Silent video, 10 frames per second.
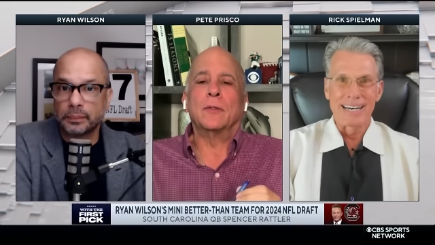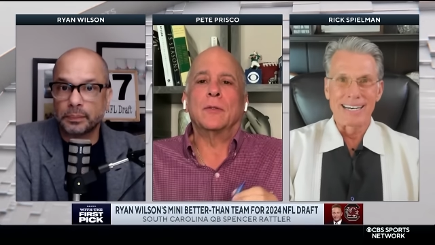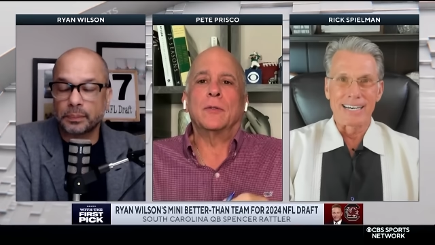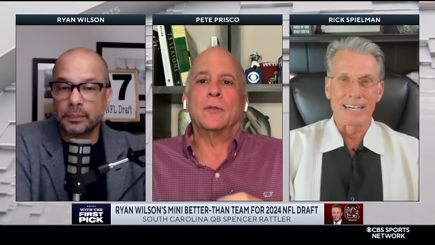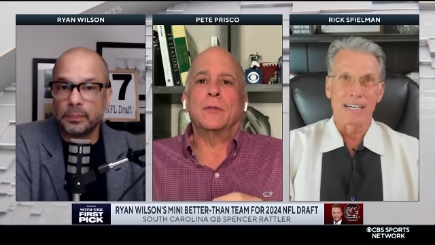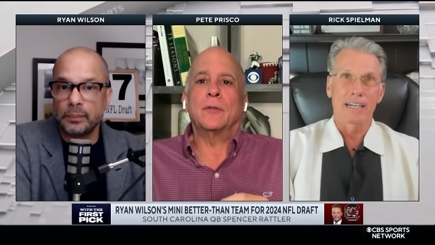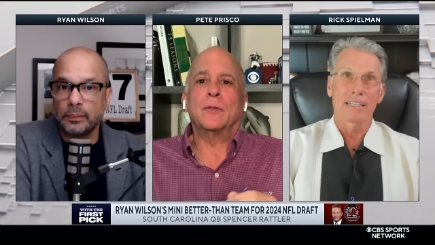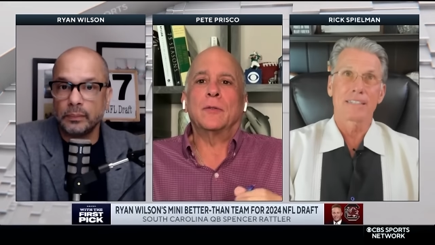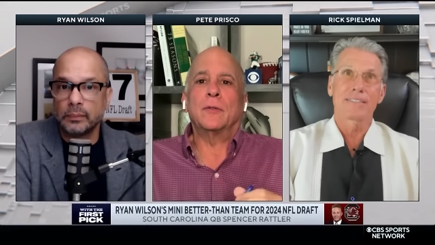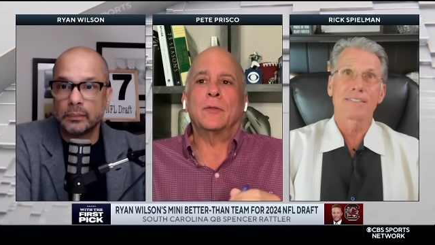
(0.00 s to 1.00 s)
Speaker 1: uh,
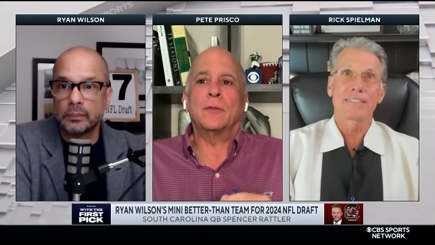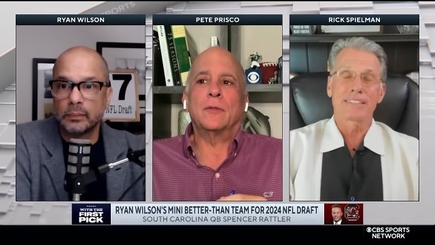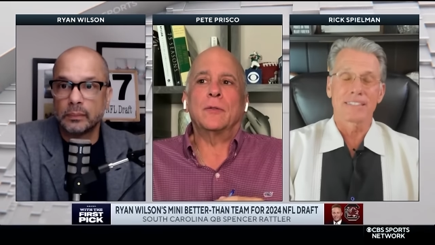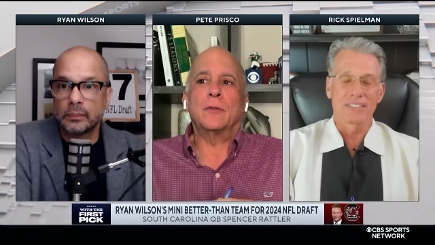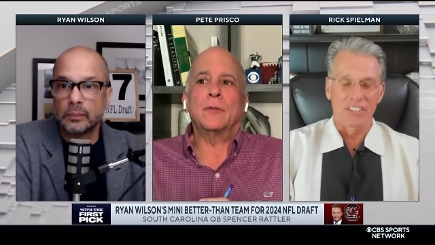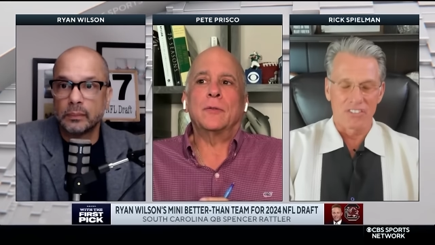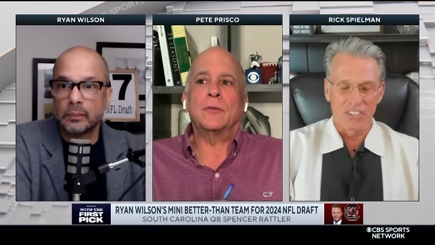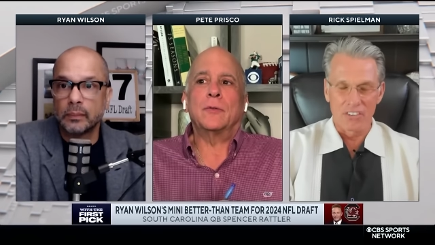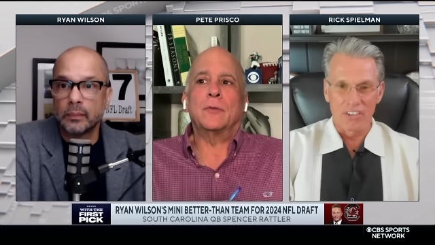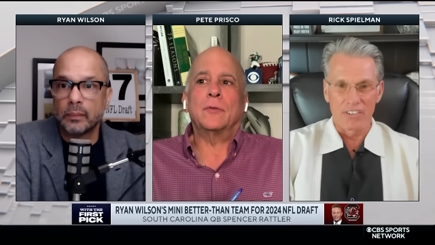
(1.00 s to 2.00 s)

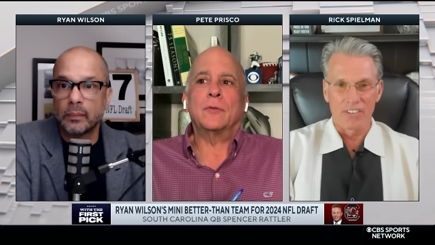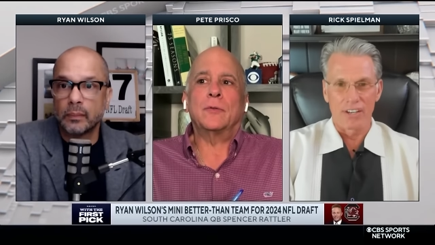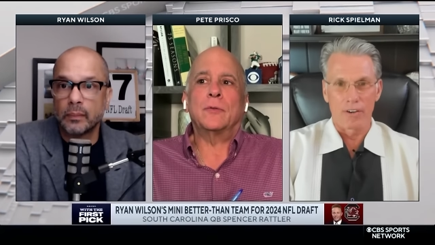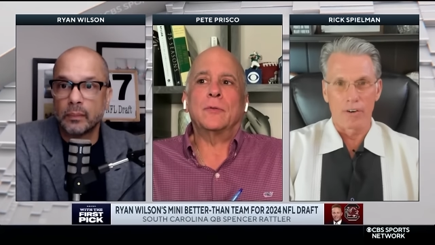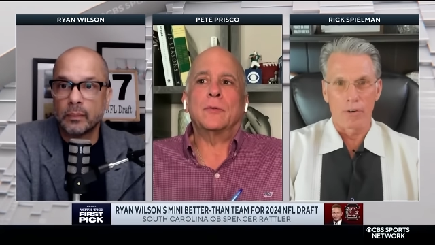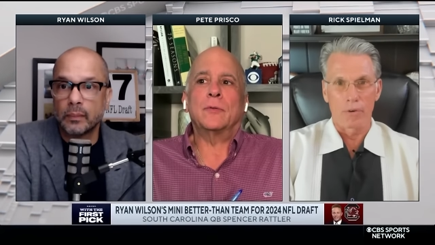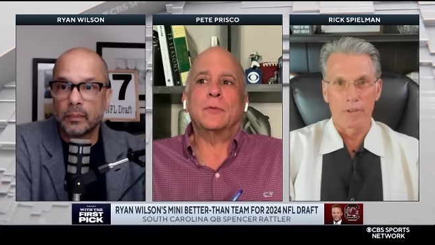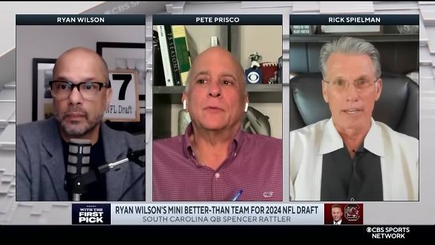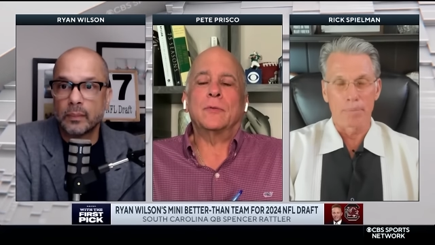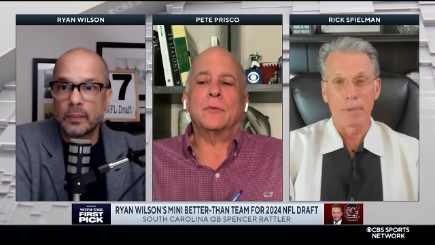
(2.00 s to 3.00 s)
decisions that are
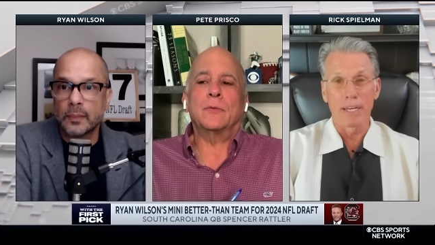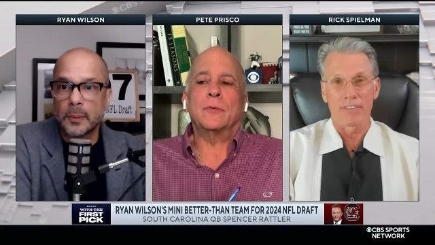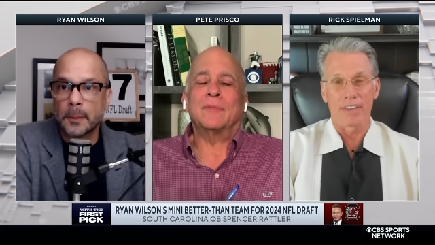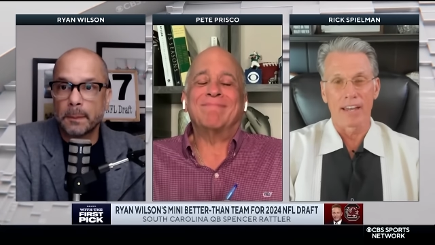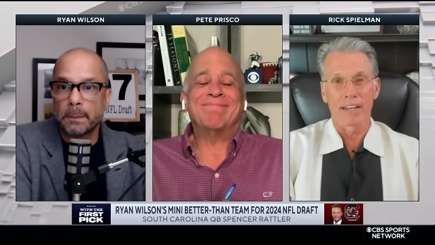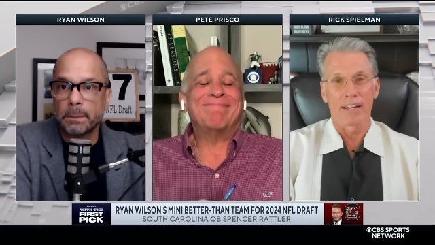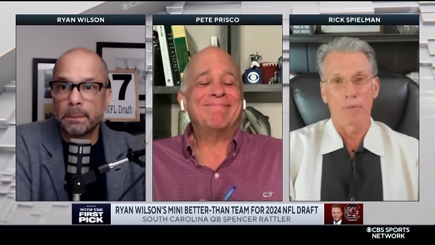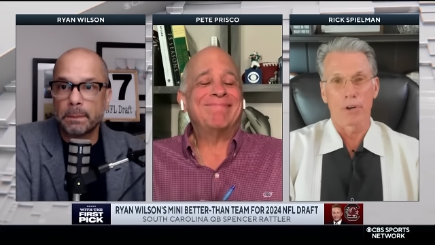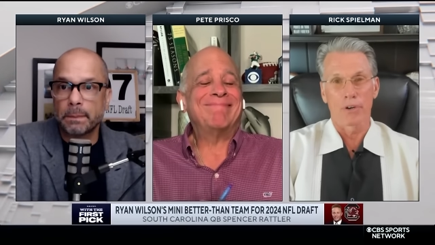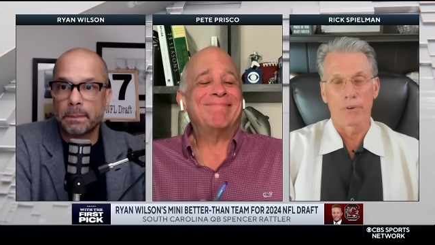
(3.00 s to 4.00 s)
like Pete said. I'm
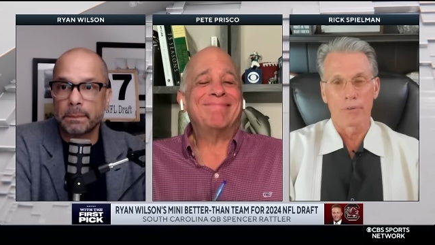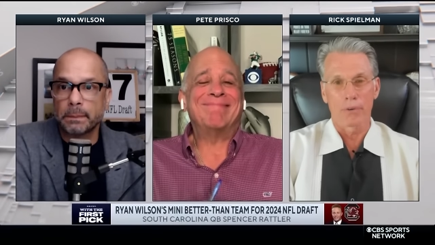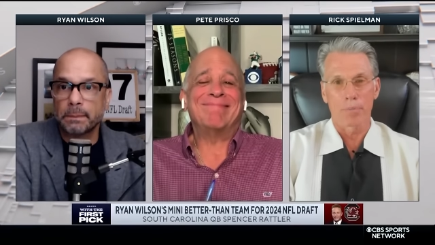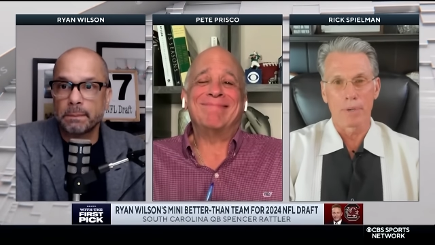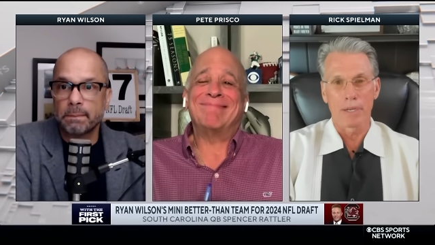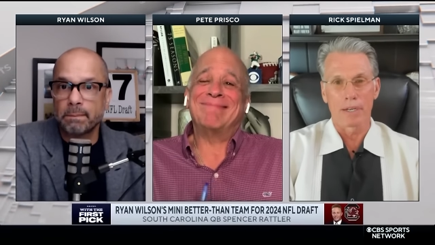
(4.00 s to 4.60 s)
going to agree with Pete.